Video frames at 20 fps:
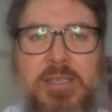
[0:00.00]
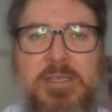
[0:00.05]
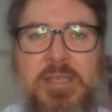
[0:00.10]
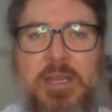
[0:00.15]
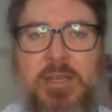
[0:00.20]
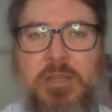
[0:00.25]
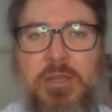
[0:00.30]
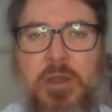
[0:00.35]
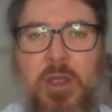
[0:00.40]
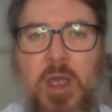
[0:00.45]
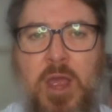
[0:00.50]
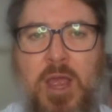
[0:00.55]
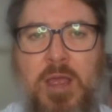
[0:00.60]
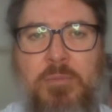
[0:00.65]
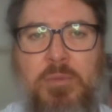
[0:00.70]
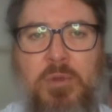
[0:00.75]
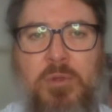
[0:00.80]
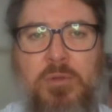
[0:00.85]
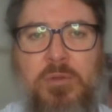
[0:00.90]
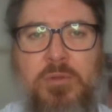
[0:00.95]

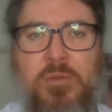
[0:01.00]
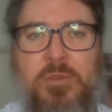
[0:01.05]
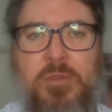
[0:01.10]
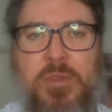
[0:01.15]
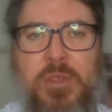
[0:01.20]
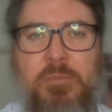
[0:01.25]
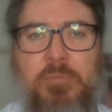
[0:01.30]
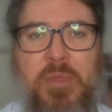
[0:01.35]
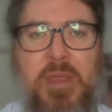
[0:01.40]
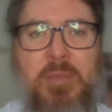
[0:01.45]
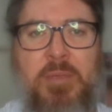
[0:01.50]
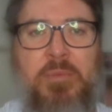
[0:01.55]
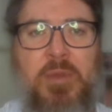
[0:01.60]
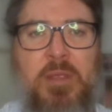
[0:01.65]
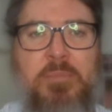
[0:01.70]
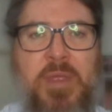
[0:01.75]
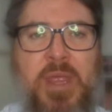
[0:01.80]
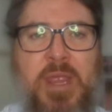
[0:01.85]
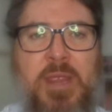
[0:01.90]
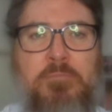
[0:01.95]
undeniable that people are
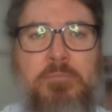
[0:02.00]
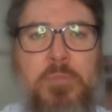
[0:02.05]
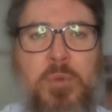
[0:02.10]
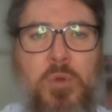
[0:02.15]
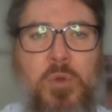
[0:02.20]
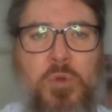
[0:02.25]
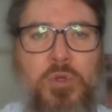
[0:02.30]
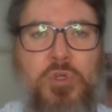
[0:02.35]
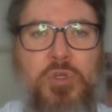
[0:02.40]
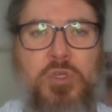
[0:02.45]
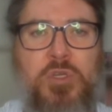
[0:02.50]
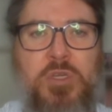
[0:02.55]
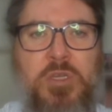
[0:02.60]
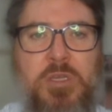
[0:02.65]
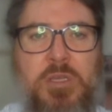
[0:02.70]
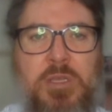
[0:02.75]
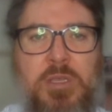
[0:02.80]
being pushed